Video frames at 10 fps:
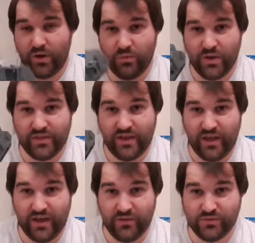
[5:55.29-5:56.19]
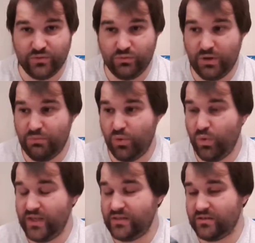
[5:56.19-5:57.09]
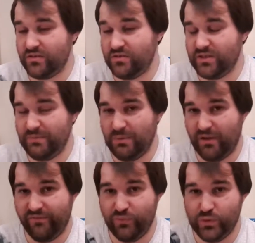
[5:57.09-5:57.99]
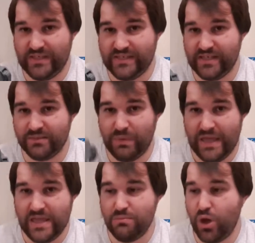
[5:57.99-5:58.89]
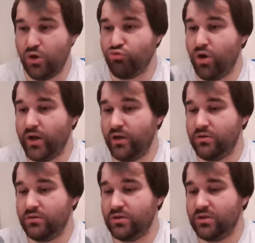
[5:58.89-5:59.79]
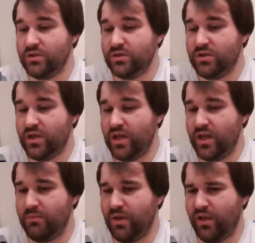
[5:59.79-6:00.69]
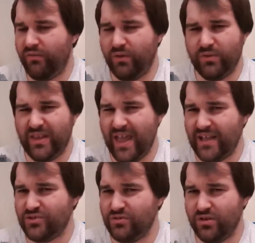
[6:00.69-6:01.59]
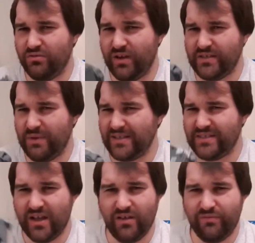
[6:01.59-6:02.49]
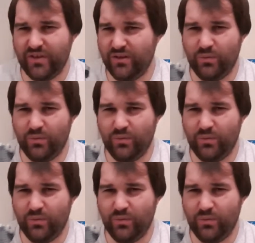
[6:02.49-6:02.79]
I worked there, and it was all done by weight. It cost me about 46p per rhino, and I think with the extra Razorback stuff, and I